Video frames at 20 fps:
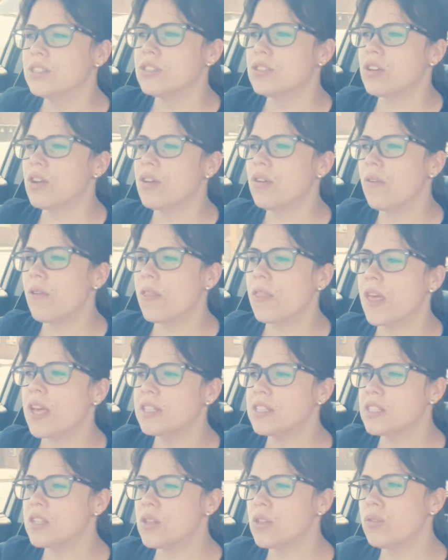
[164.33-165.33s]
So
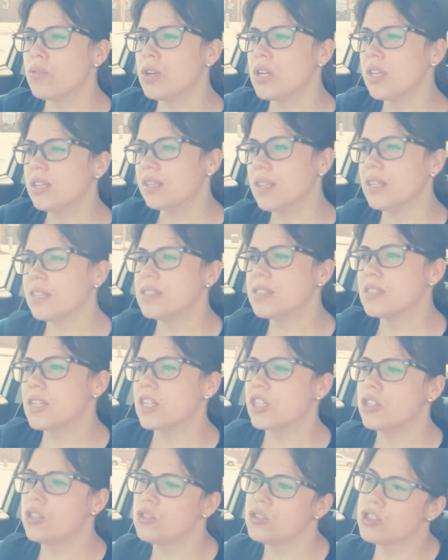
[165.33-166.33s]
that's the 3 things
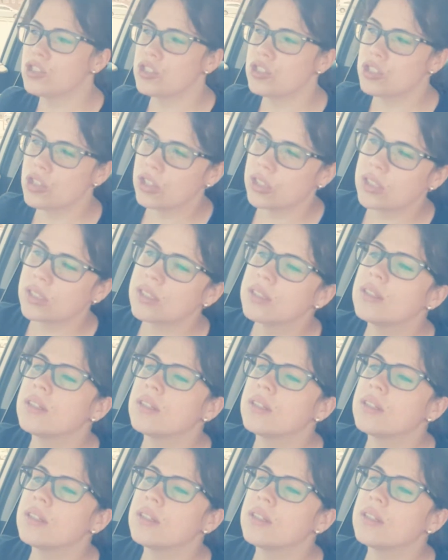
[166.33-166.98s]
that you should